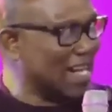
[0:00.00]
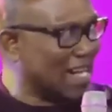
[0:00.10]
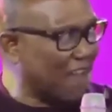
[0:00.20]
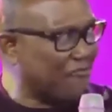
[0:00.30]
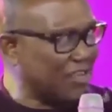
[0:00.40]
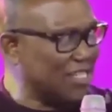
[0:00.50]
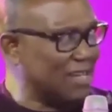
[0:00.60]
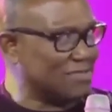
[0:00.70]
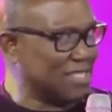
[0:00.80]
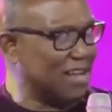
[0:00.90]
They can't feed
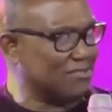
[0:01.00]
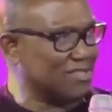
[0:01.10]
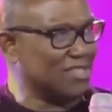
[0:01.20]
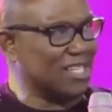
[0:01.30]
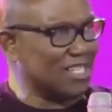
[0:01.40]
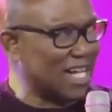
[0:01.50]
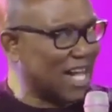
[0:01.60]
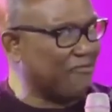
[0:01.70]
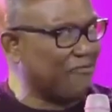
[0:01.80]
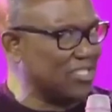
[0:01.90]
themselves. They
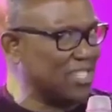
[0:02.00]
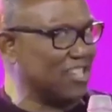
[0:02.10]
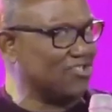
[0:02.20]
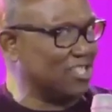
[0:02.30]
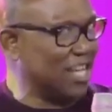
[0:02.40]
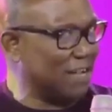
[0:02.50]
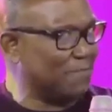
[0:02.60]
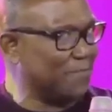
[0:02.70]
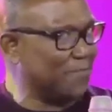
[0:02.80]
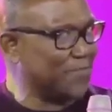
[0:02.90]
can't feed Nigeria.